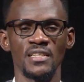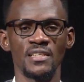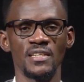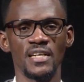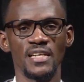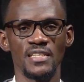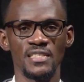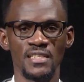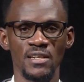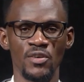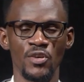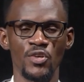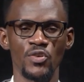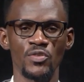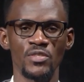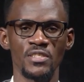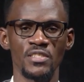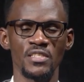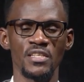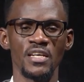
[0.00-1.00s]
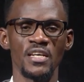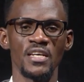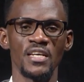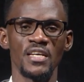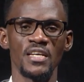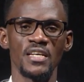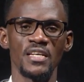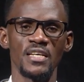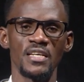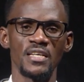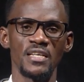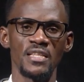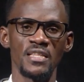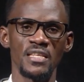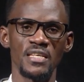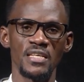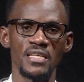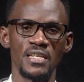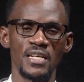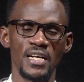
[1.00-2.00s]
guys across
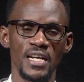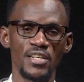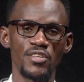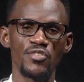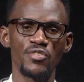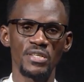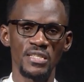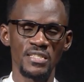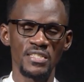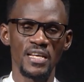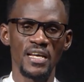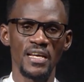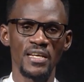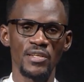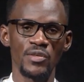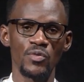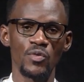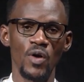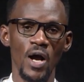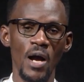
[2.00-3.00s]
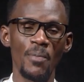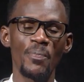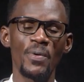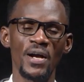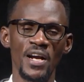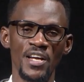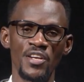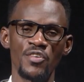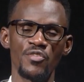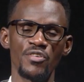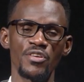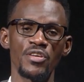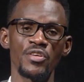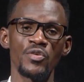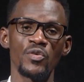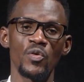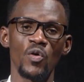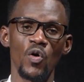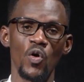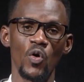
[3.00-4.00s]
the countryside or upcountry,
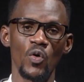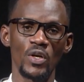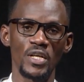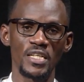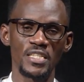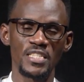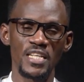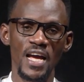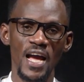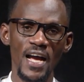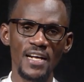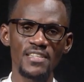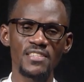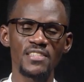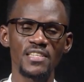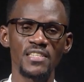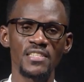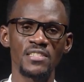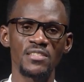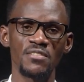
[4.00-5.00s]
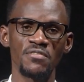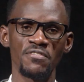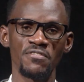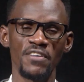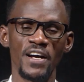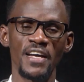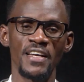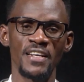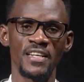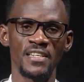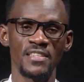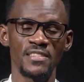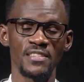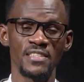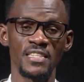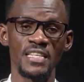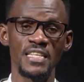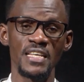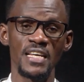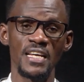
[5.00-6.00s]
you call it, access to finance,
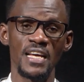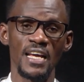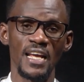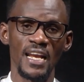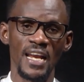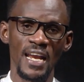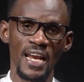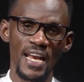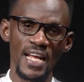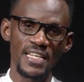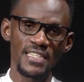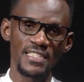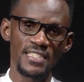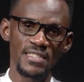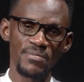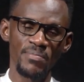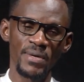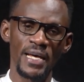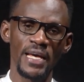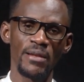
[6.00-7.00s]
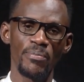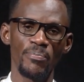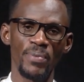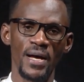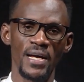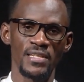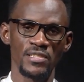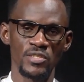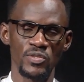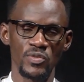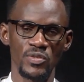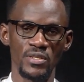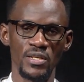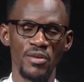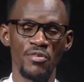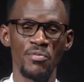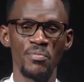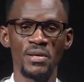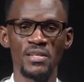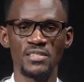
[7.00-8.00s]
the last mile person
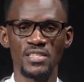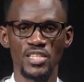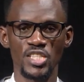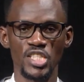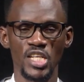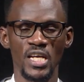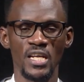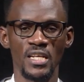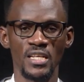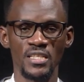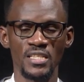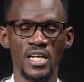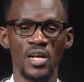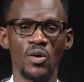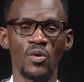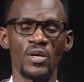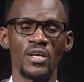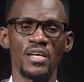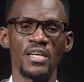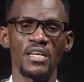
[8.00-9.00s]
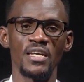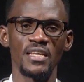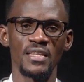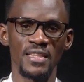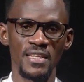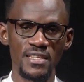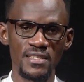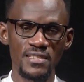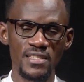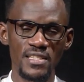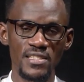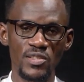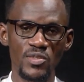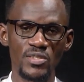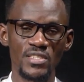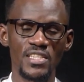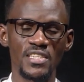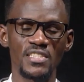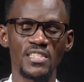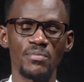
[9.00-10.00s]
remains a challenge. Now, this is
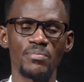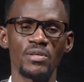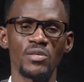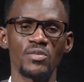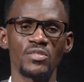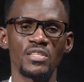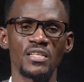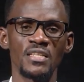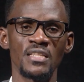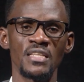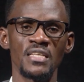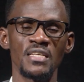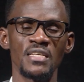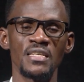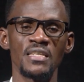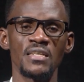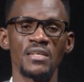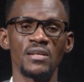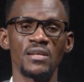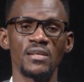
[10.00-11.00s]
not just about the